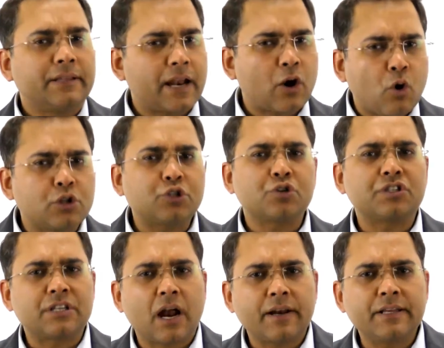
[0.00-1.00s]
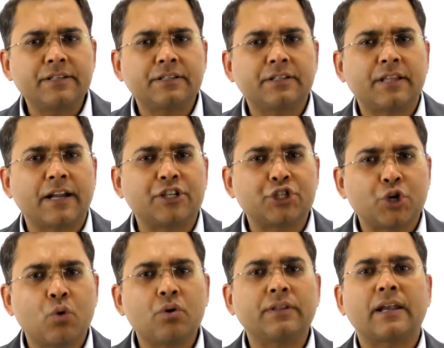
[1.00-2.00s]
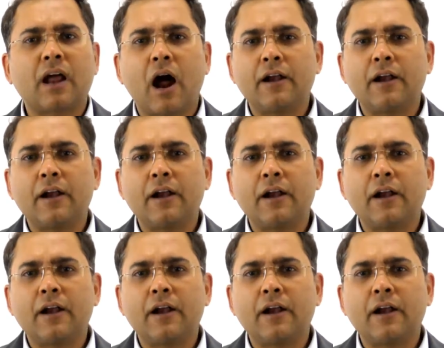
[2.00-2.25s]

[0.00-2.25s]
There are also studies that show that